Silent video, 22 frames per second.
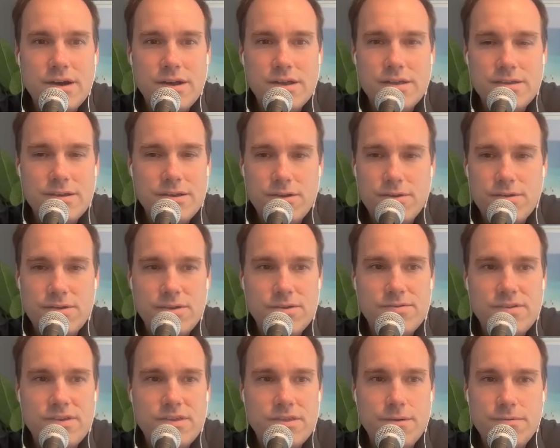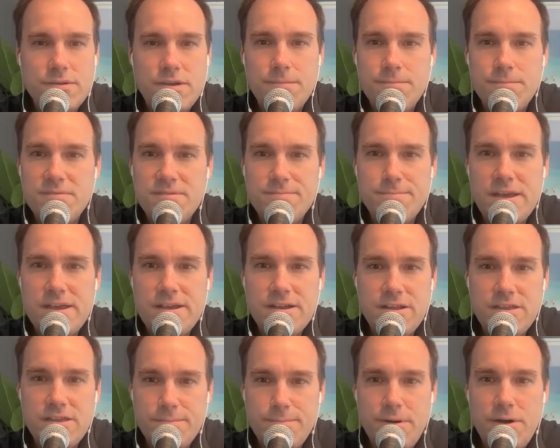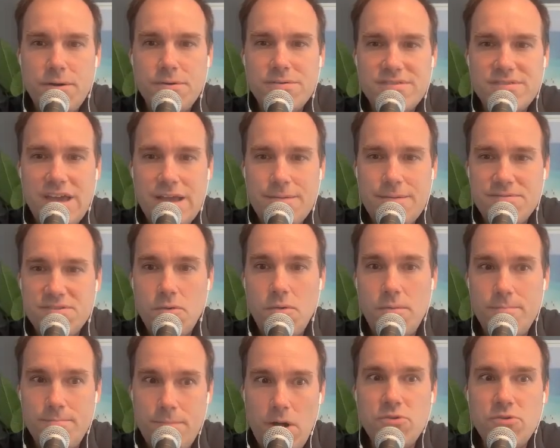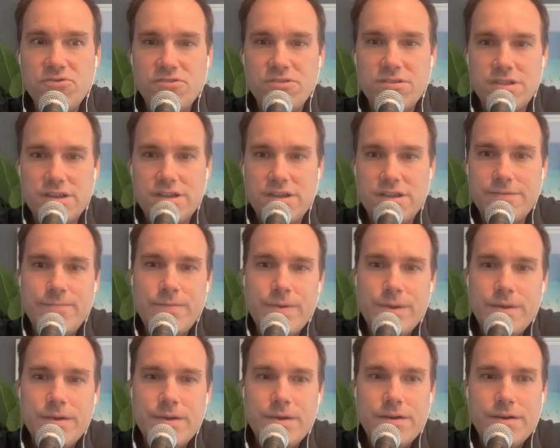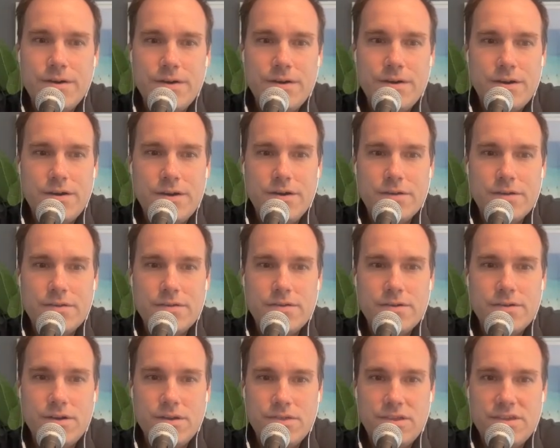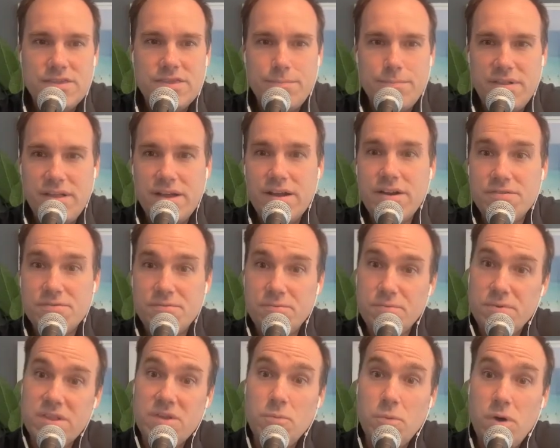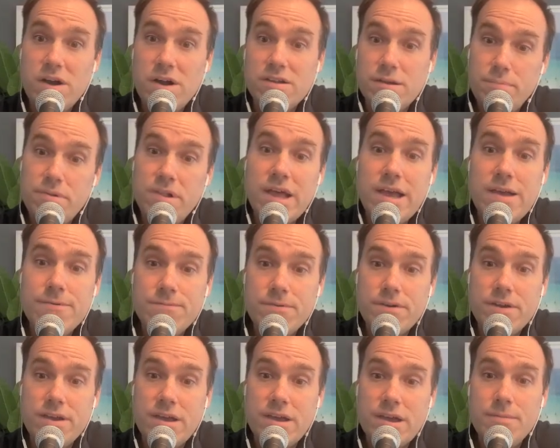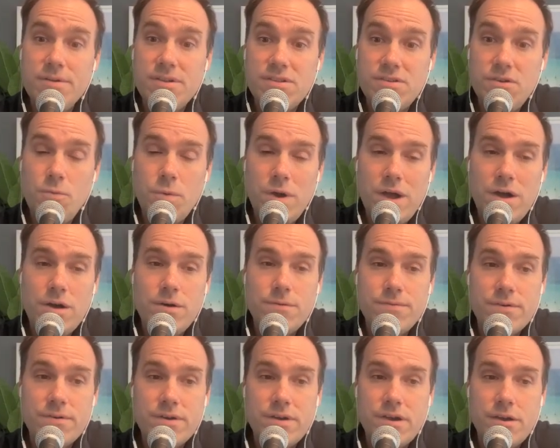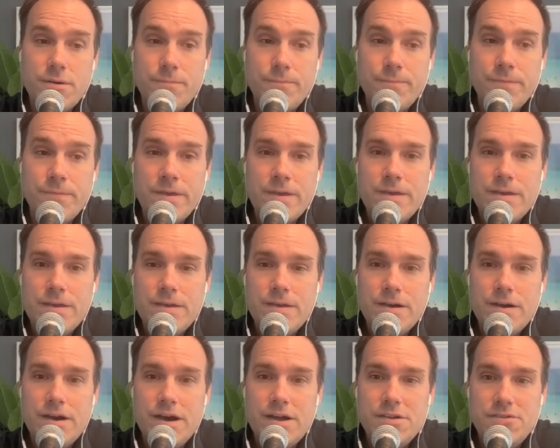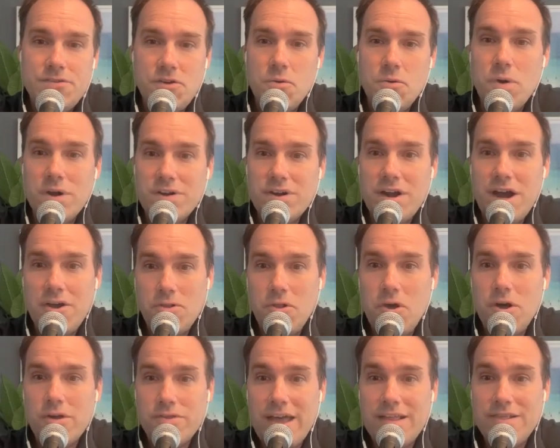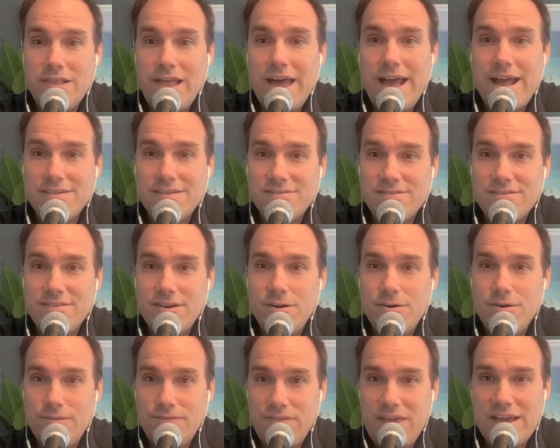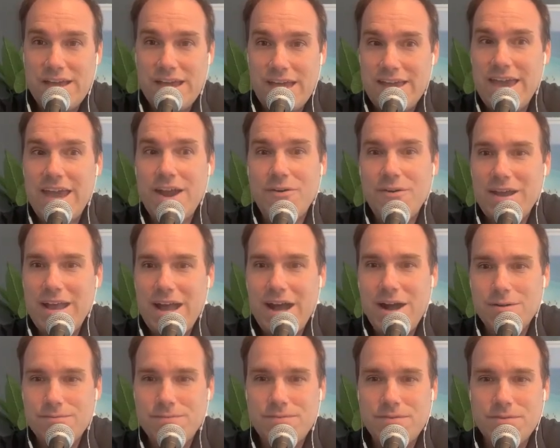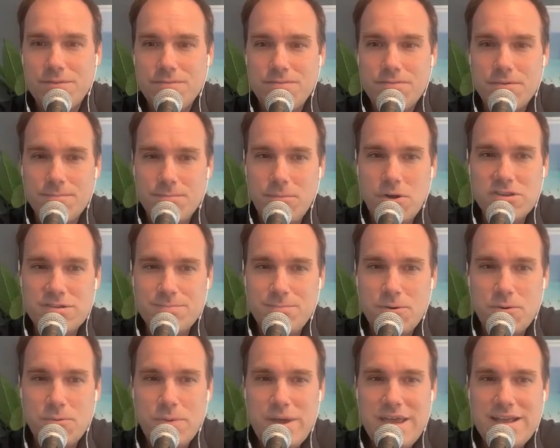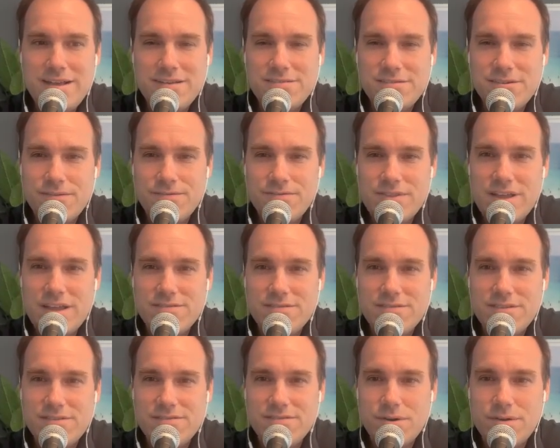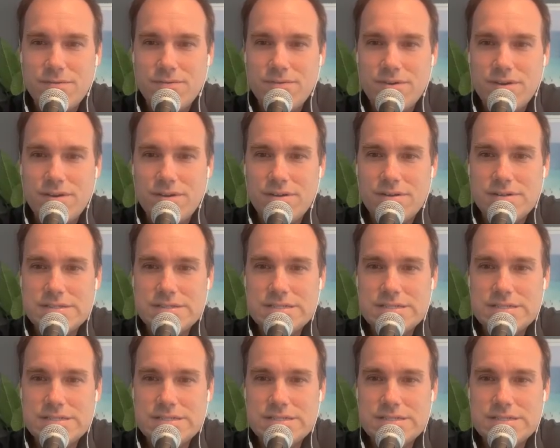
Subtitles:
you see him speaking in the post game so emotionally. I think the players really wanted to play for him and do well for him. I do wonder how long that lasts, though, if that could carry out for multiple weeks, or if that's just sort of a